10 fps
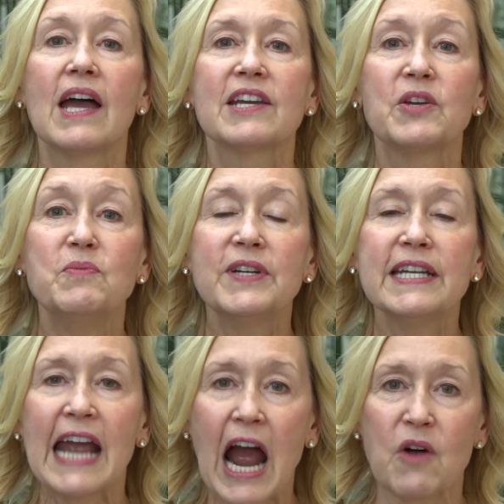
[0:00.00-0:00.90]

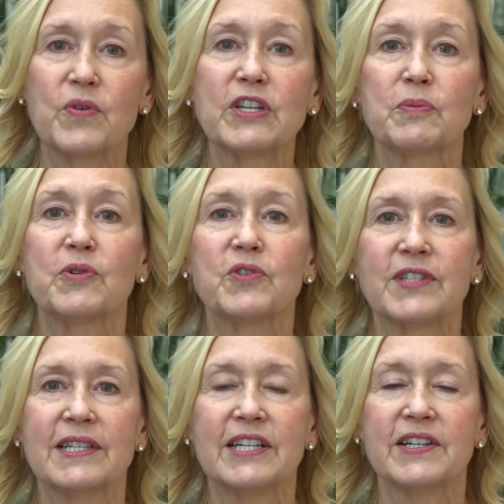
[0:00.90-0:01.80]
community outreach
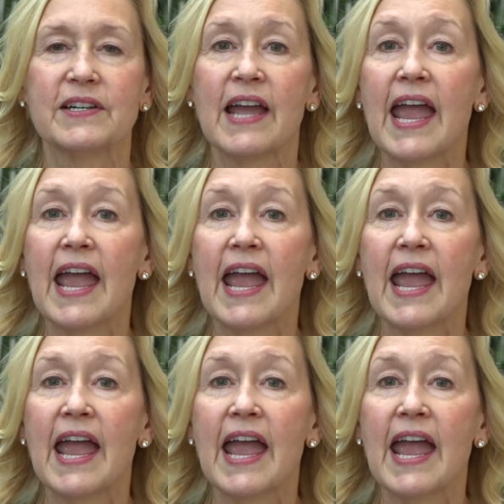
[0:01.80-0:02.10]
person here.